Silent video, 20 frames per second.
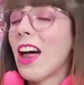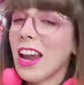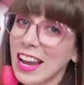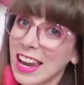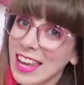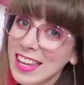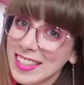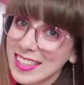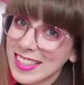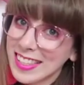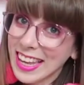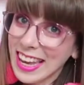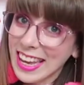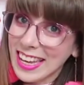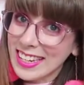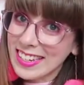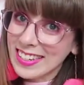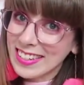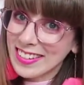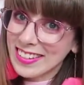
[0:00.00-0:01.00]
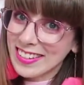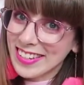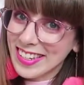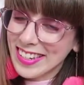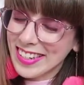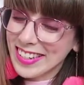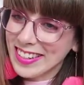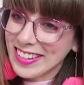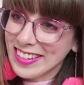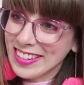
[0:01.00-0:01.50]
Let's get
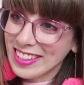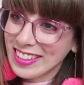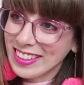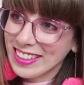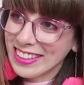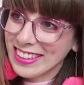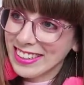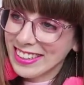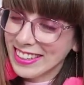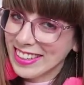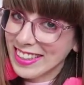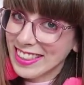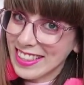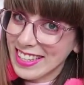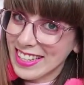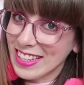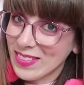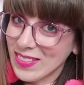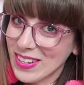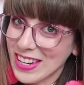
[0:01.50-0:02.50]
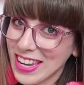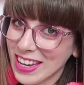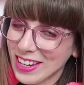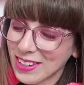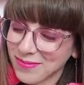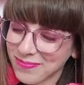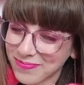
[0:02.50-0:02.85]
into this video.